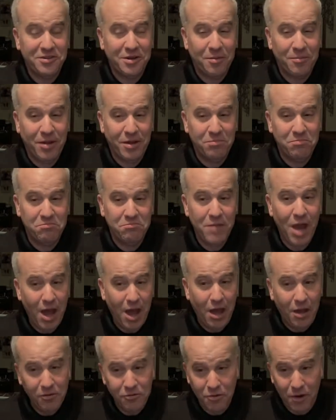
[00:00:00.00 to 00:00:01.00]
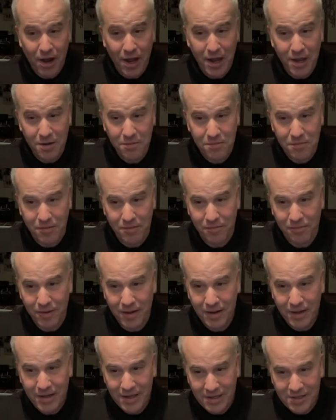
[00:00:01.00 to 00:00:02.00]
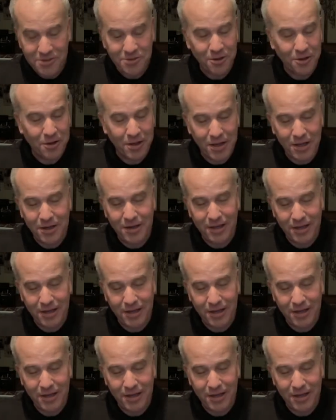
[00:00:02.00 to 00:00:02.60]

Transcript: And I'm like, "Yeah, I'll try it." And so